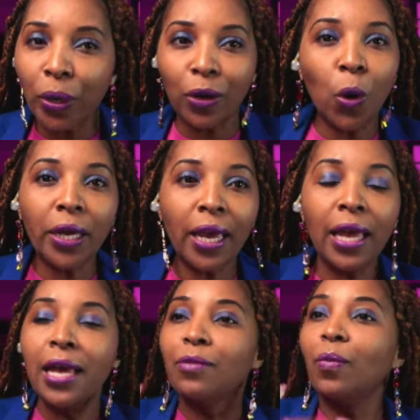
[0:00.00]
doing
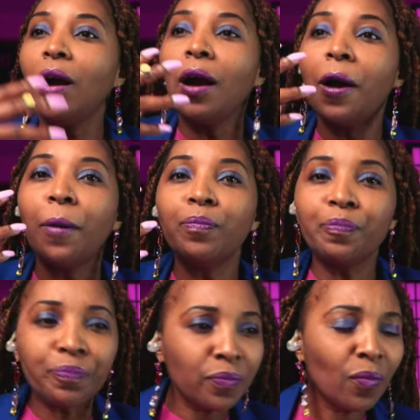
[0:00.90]
okay
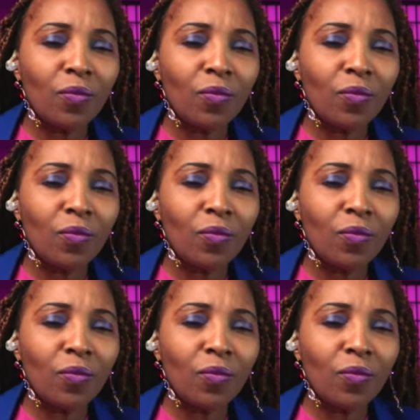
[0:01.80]
um